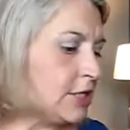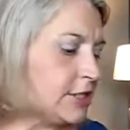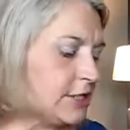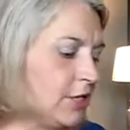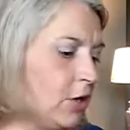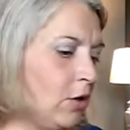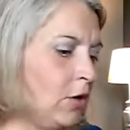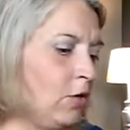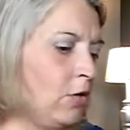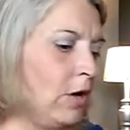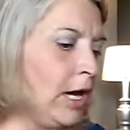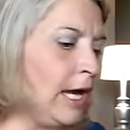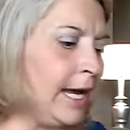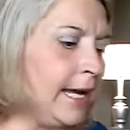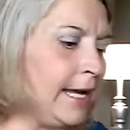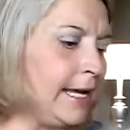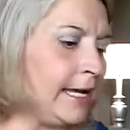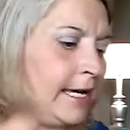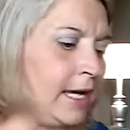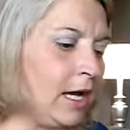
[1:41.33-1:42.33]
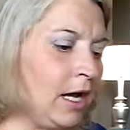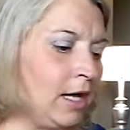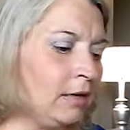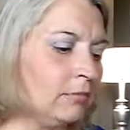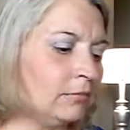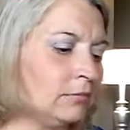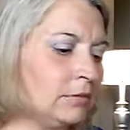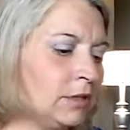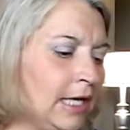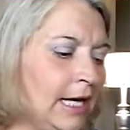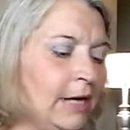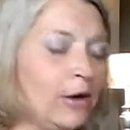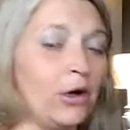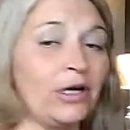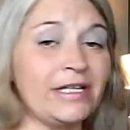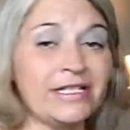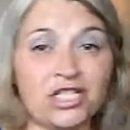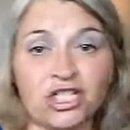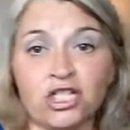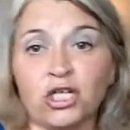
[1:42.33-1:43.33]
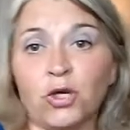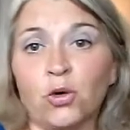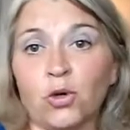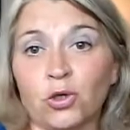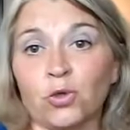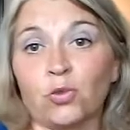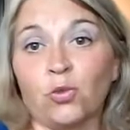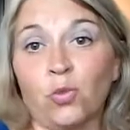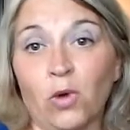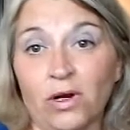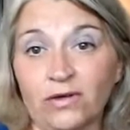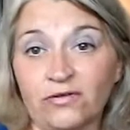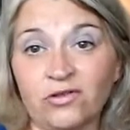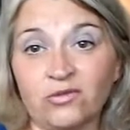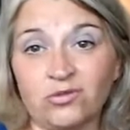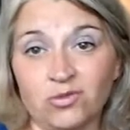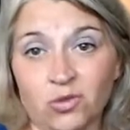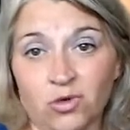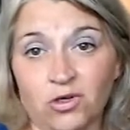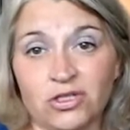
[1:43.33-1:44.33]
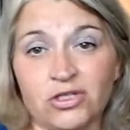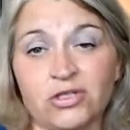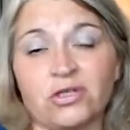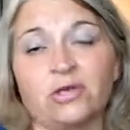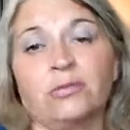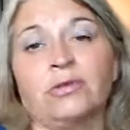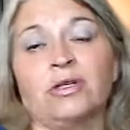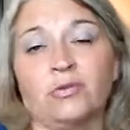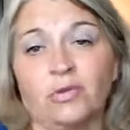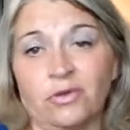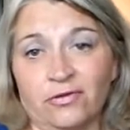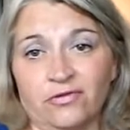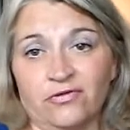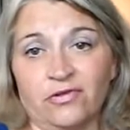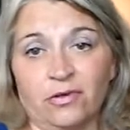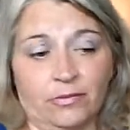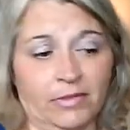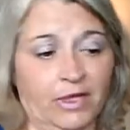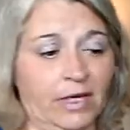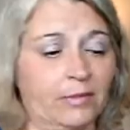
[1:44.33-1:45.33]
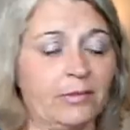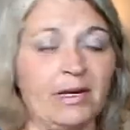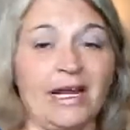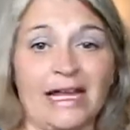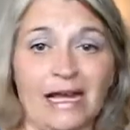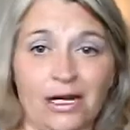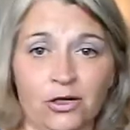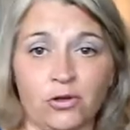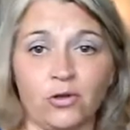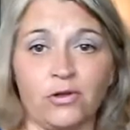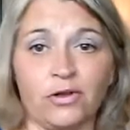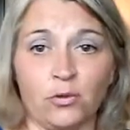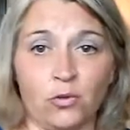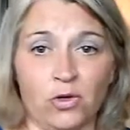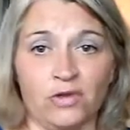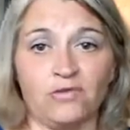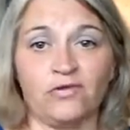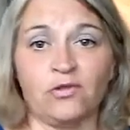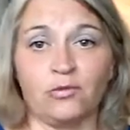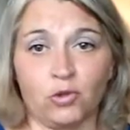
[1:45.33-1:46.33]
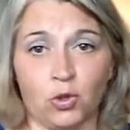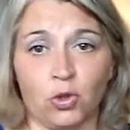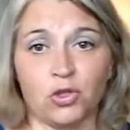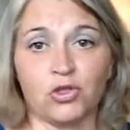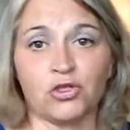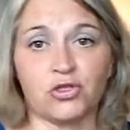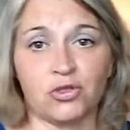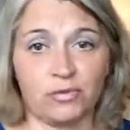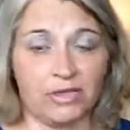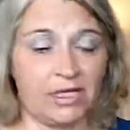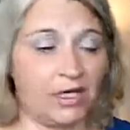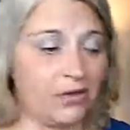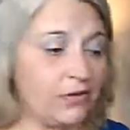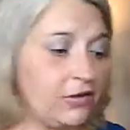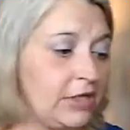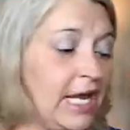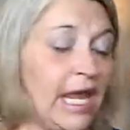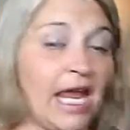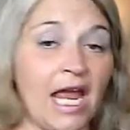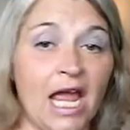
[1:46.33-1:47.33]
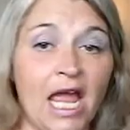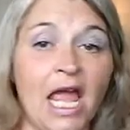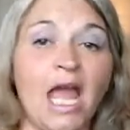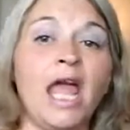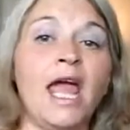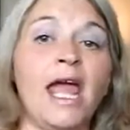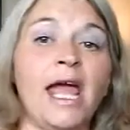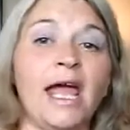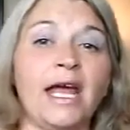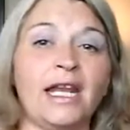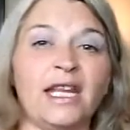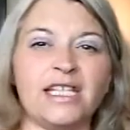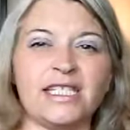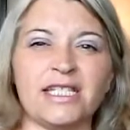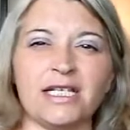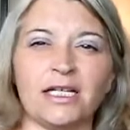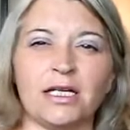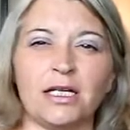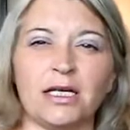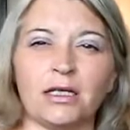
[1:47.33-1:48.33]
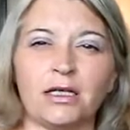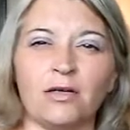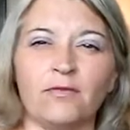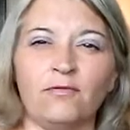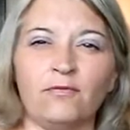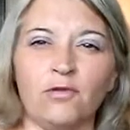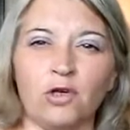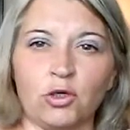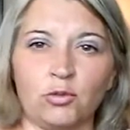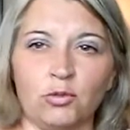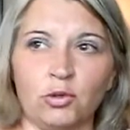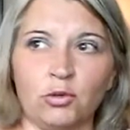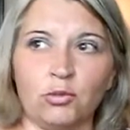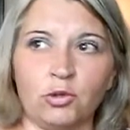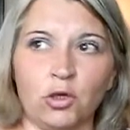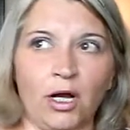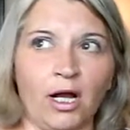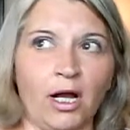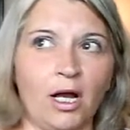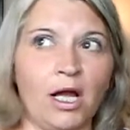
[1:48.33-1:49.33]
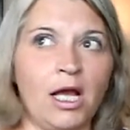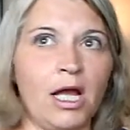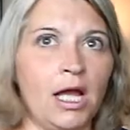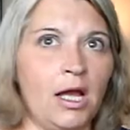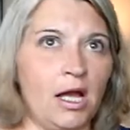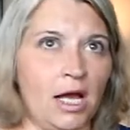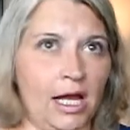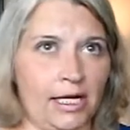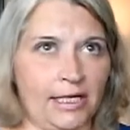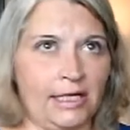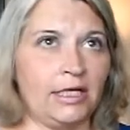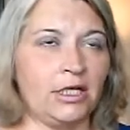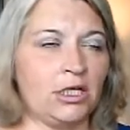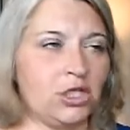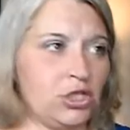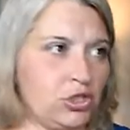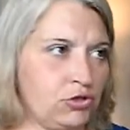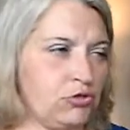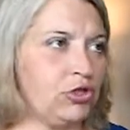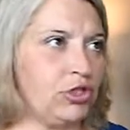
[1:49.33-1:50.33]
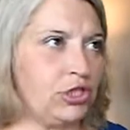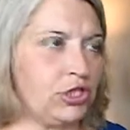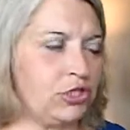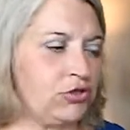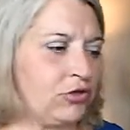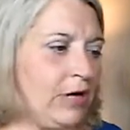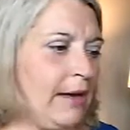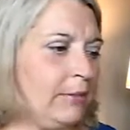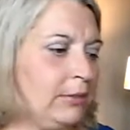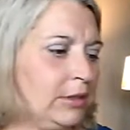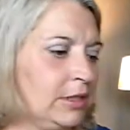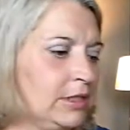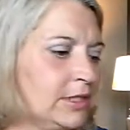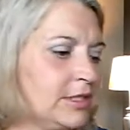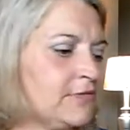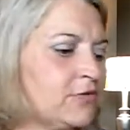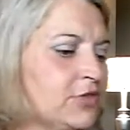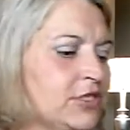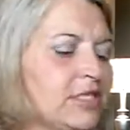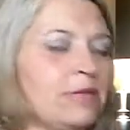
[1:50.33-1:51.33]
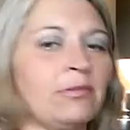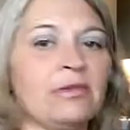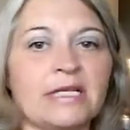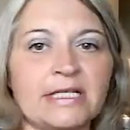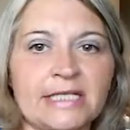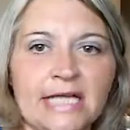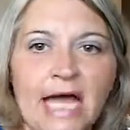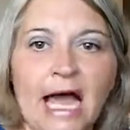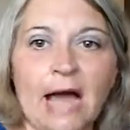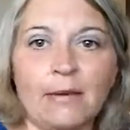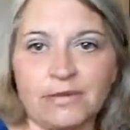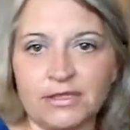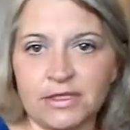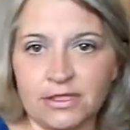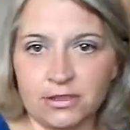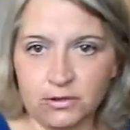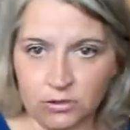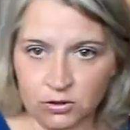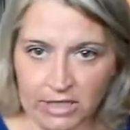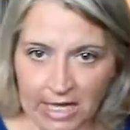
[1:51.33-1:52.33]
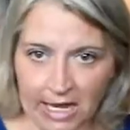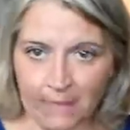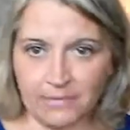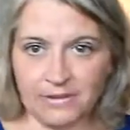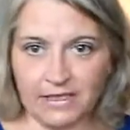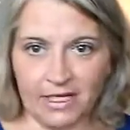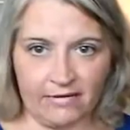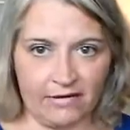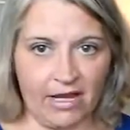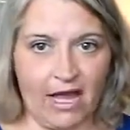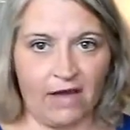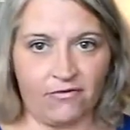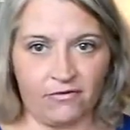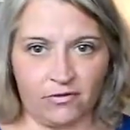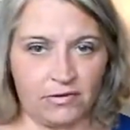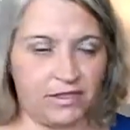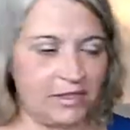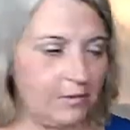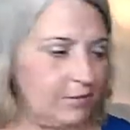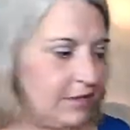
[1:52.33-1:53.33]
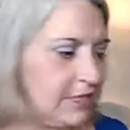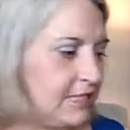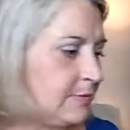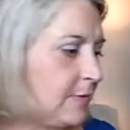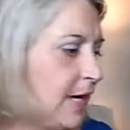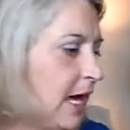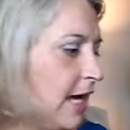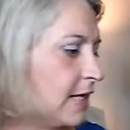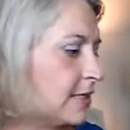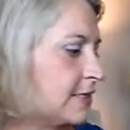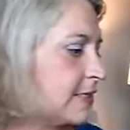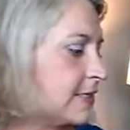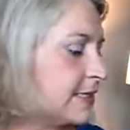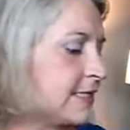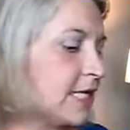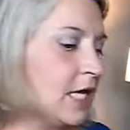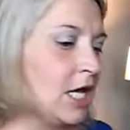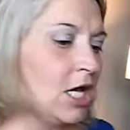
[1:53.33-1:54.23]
So I actually ordered one from Nordstrom and one from them. I got the one from Nordstrom the other day. And it's a convertible bra. I needed a good strapless for some of the tops, new tops that I've got from some of these boxes.